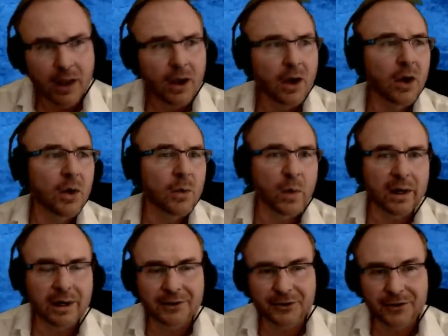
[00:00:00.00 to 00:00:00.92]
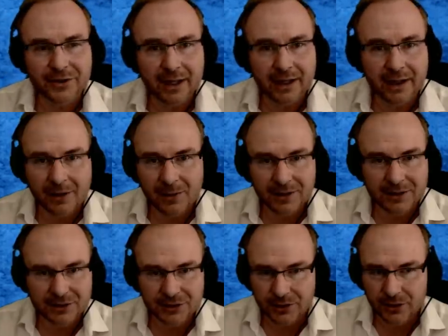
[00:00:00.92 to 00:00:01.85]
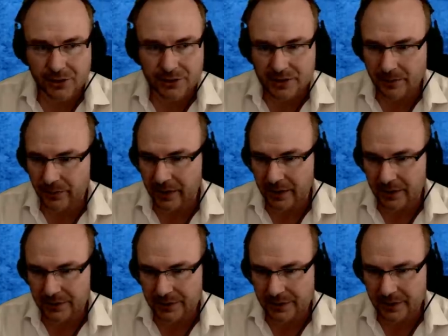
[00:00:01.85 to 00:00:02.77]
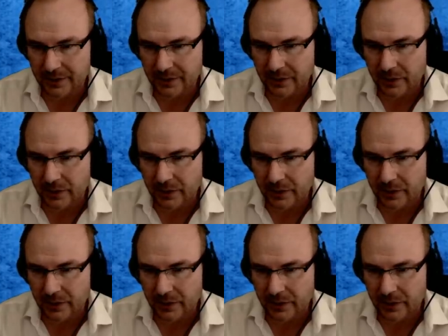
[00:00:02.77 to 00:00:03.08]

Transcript: Oh, one other thing. I wanted to show something else here.